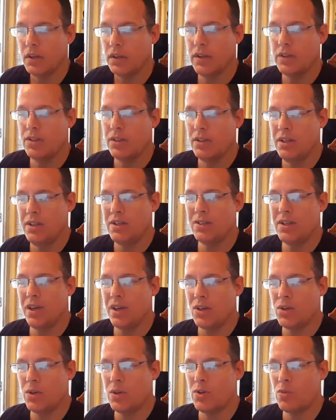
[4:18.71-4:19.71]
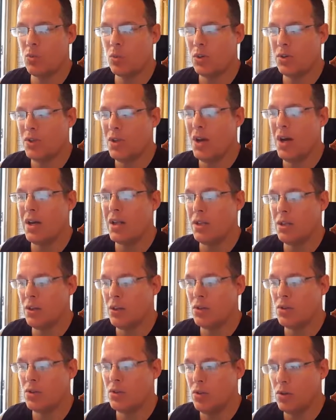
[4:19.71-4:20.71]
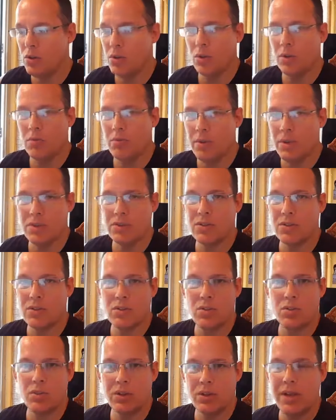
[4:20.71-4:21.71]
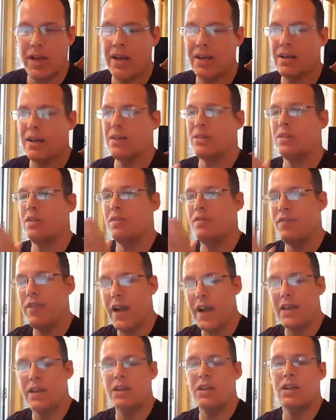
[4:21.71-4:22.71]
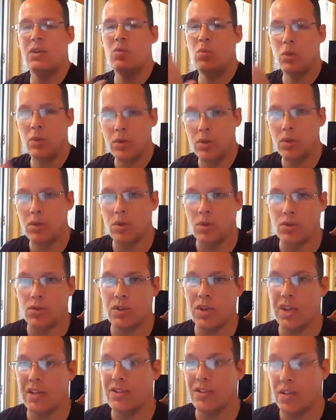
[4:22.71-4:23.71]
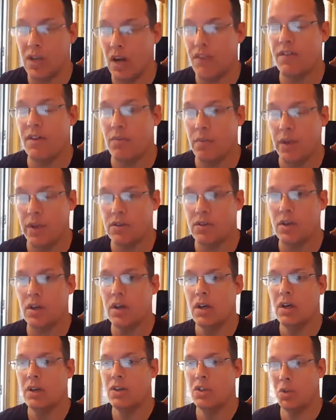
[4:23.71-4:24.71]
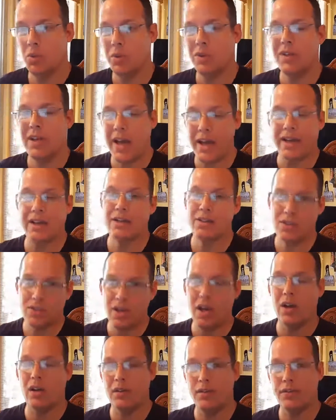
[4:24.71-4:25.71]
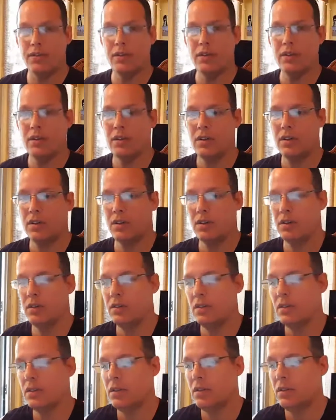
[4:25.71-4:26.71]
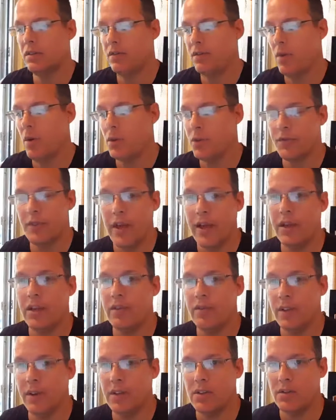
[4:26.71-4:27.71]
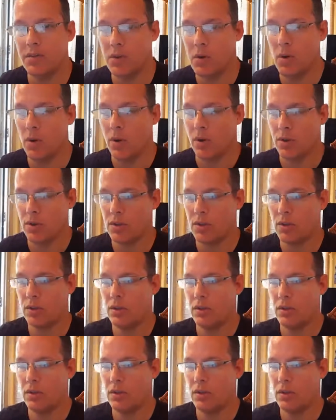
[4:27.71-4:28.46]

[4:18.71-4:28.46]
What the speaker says: Listen, these countries will not use nuclear missiles to attack us. The Vatican will use its governments to attack itself. False flag events, of course.